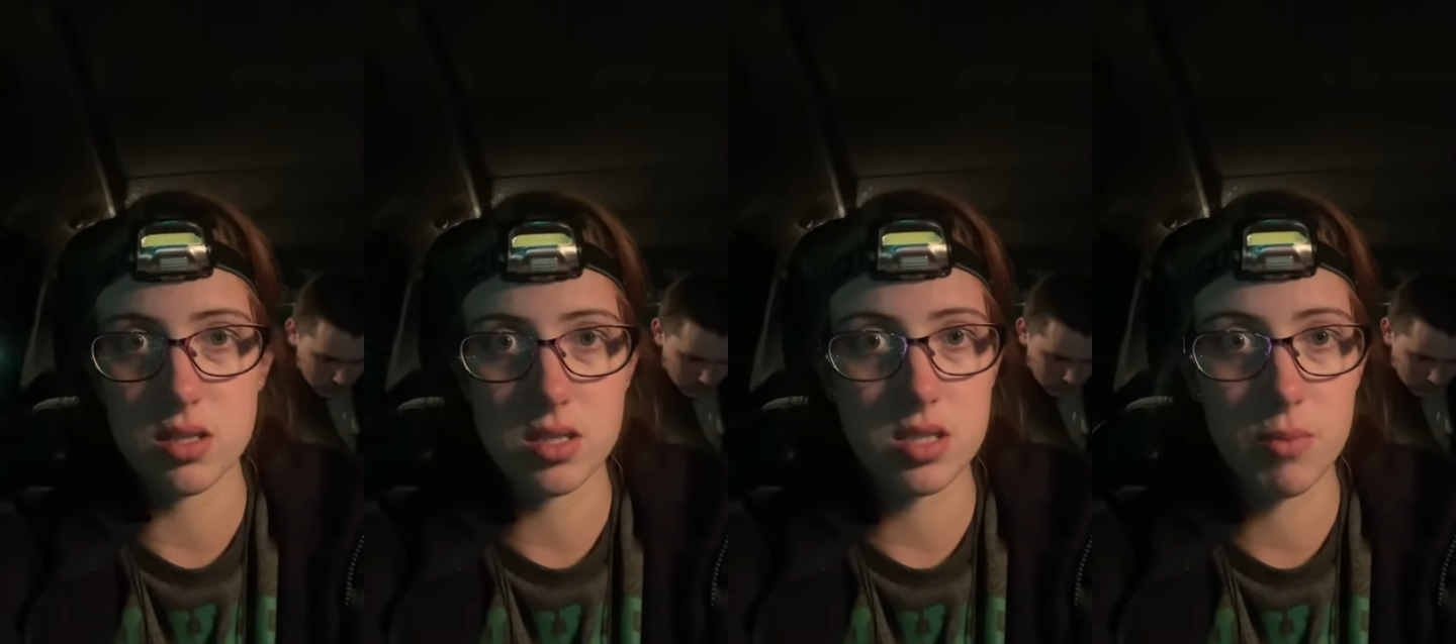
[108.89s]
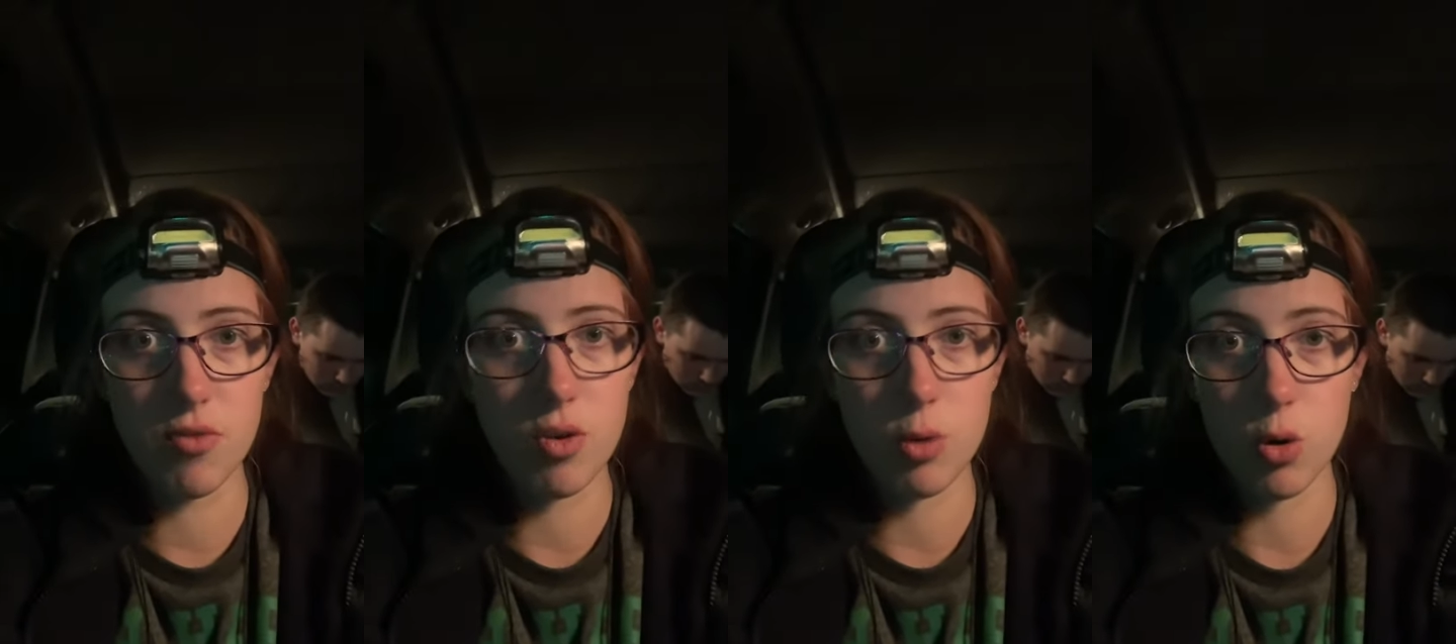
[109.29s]
some
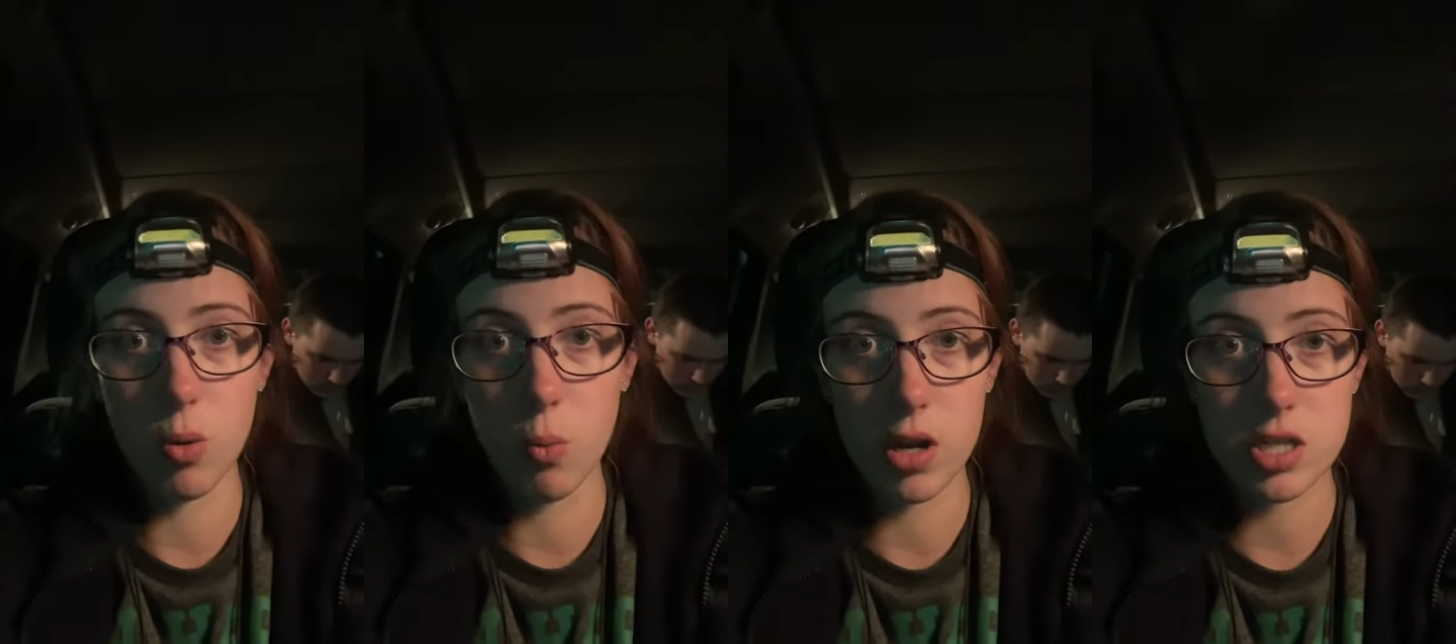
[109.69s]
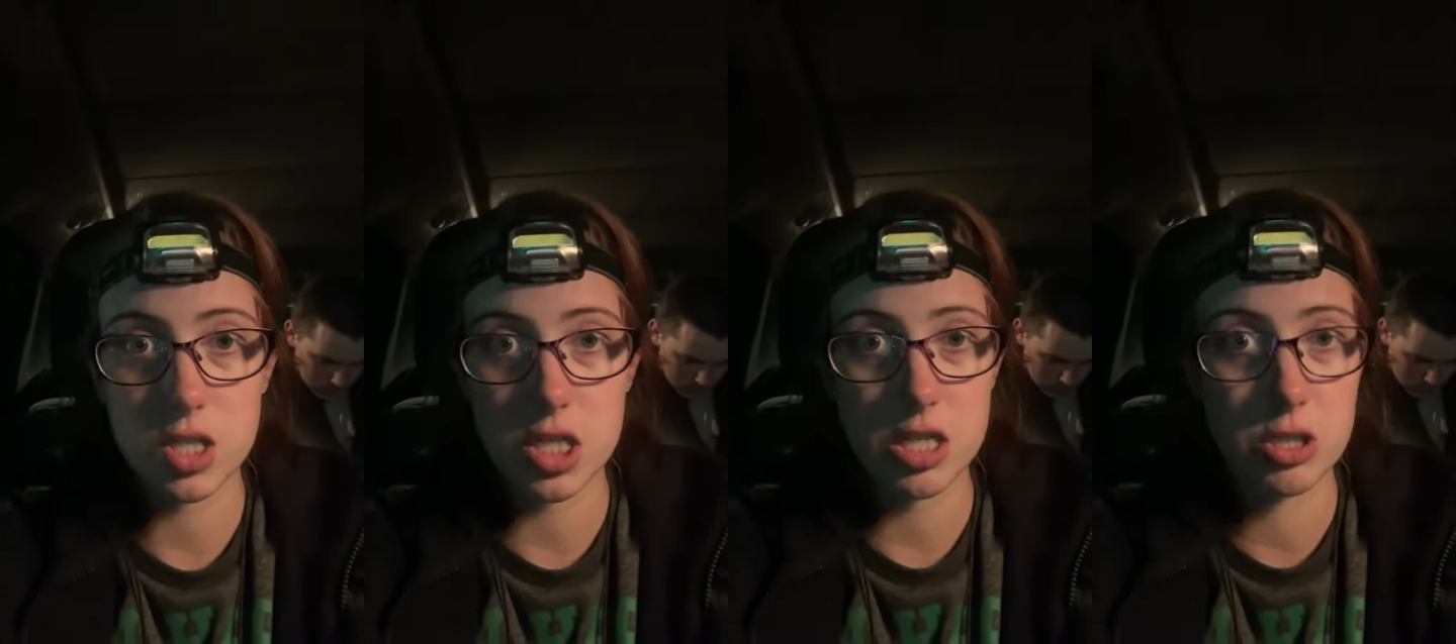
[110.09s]
form of horn
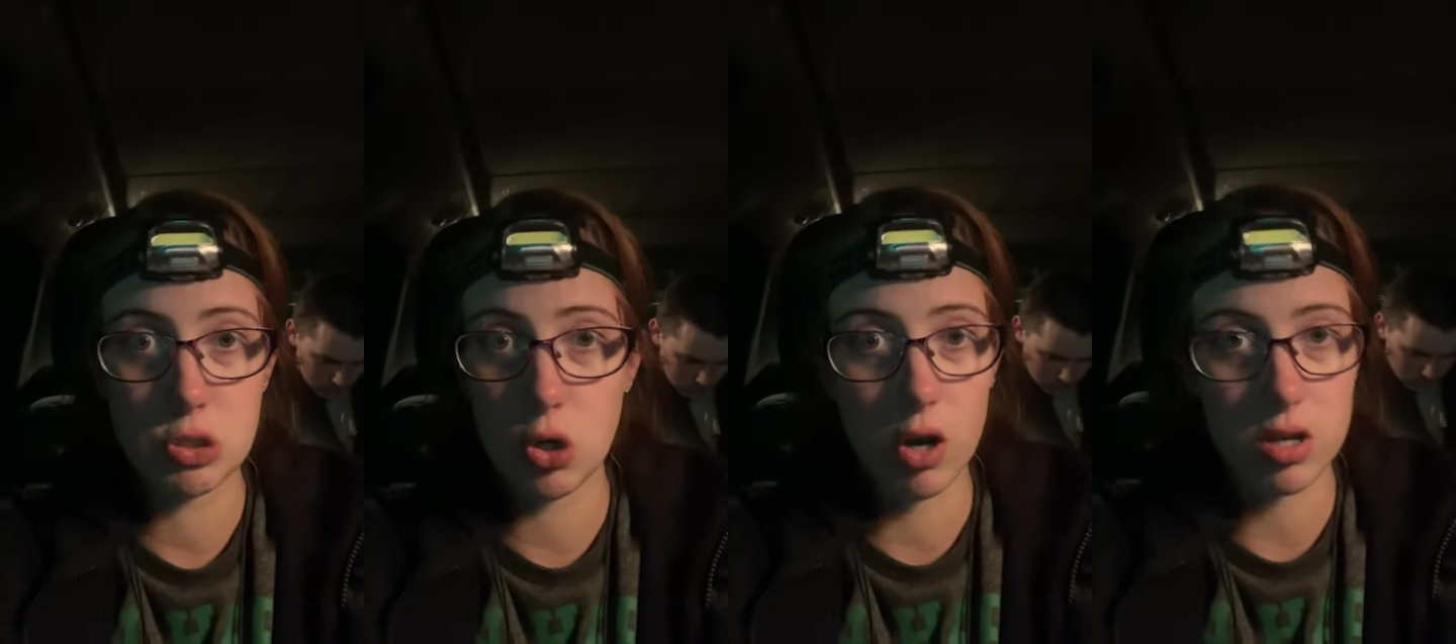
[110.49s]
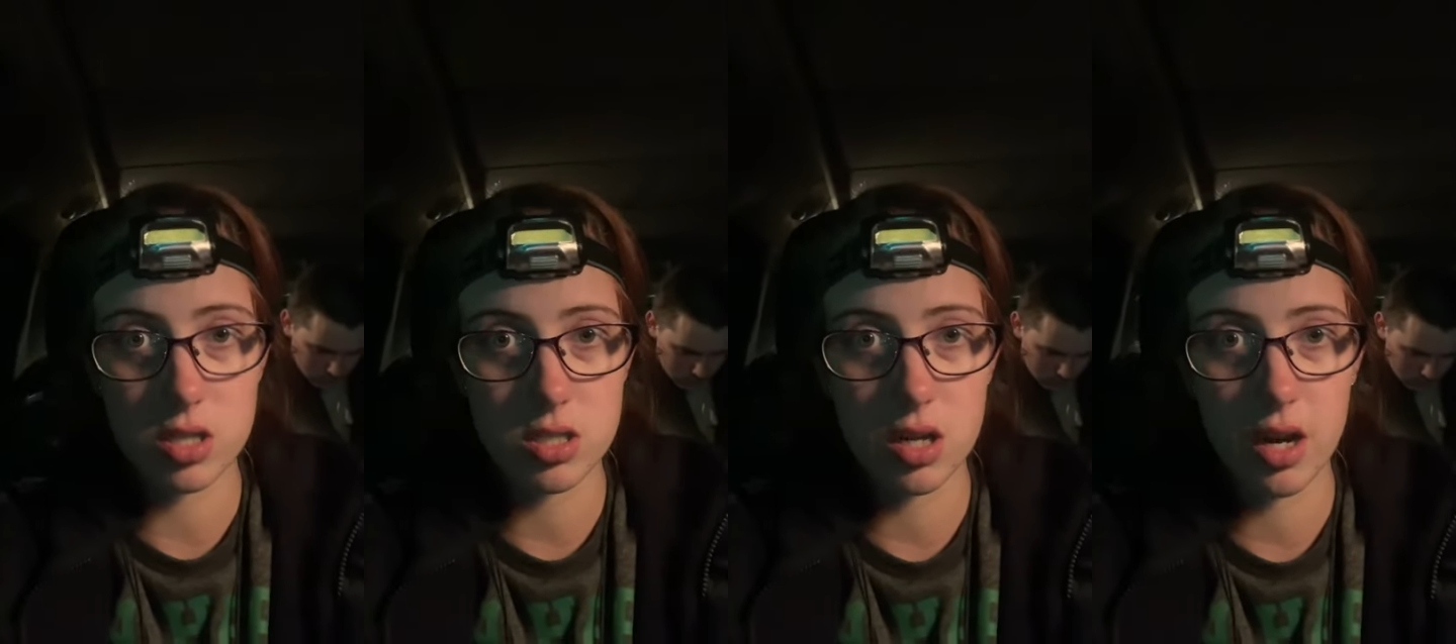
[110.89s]
which is not a good
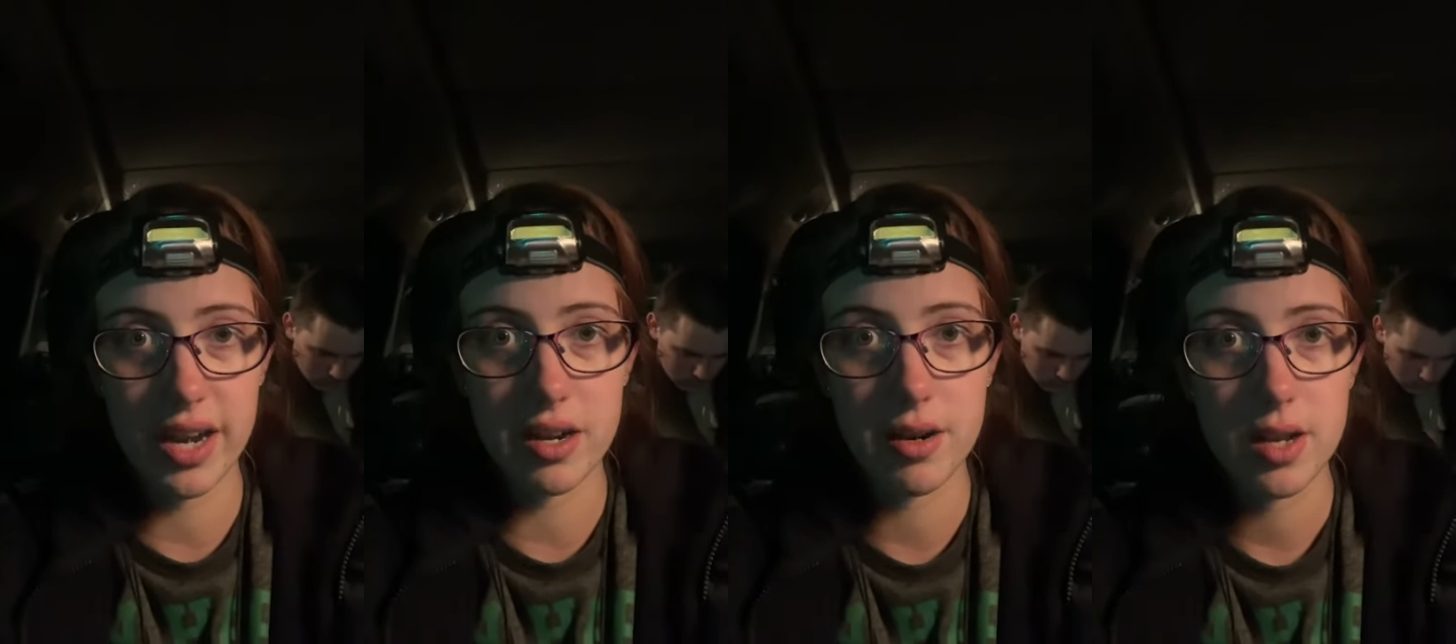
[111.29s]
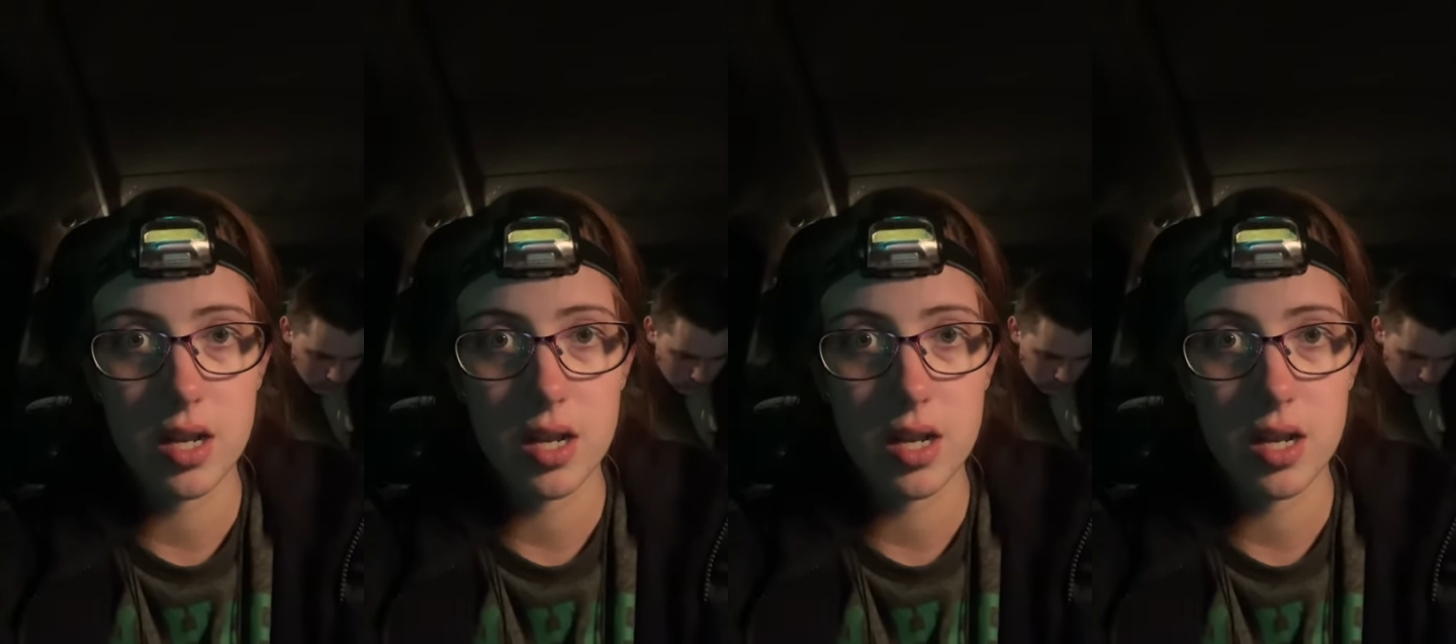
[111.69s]
sign